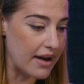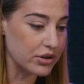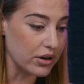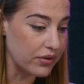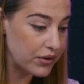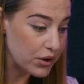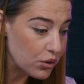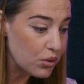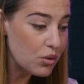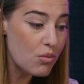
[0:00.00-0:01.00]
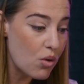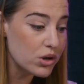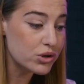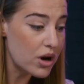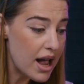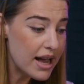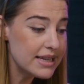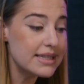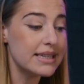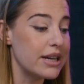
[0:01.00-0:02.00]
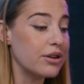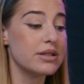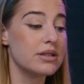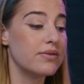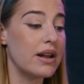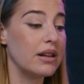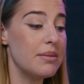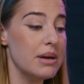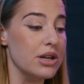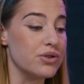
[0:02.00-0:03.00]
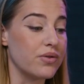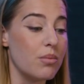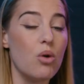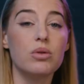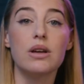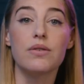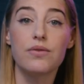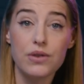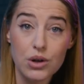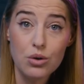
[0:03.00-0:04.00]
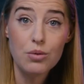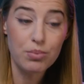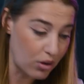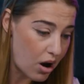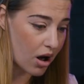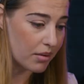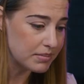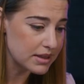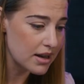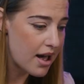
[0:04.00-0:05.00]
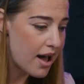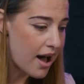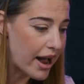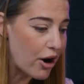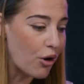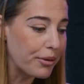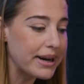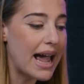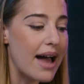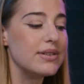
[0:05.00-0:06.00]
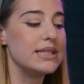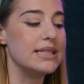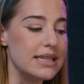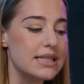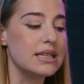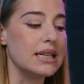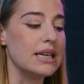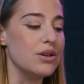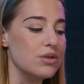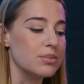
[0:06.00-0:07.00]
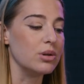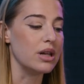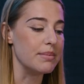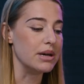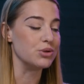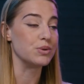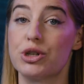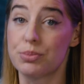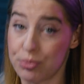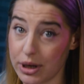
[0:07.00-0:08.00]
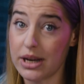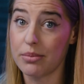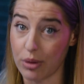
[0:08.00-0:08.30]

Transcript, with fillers: after a few more tries, here's the final image. From only a few prompts, I already have a decently usable image, which is pretty